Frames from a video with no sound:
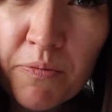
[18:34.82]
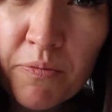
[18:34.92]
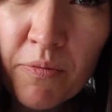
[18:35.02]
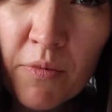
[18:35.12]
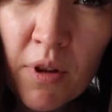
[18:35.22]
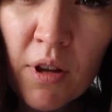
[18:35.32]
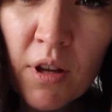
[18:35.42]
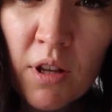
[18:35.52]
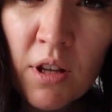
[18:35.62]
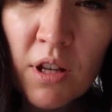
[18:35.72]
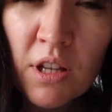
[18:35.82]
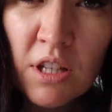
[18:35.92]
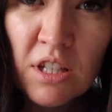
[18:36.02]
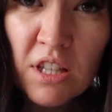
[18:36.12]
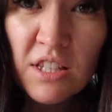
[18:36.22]

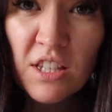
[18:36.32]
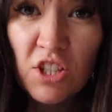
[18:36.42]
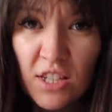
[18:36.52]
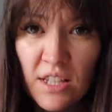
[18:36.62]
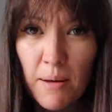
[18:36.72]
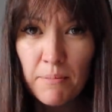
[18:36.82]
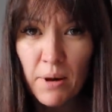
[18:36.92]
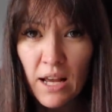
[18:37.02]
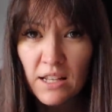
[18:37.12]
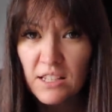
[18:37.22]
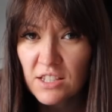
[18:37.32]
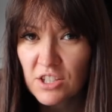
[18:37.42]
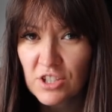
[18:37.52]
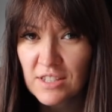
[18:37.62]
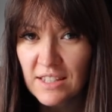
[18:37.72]
so this is just unplugged. This is
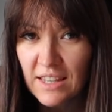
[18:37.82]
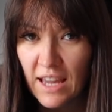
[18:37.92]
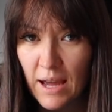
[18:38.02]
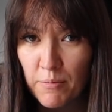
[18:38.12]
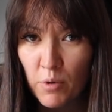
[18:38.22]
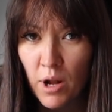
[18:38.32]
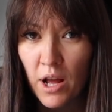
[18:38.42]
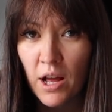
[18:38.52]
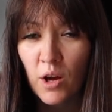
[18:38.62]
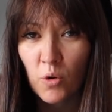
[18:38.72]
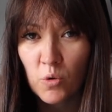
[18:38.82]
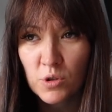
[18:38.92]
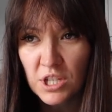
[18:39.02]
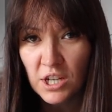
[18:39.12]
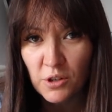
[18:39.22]
just camera
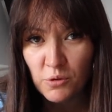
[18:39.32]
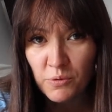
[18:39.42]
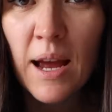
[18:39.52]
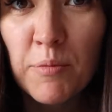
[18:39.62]
audio.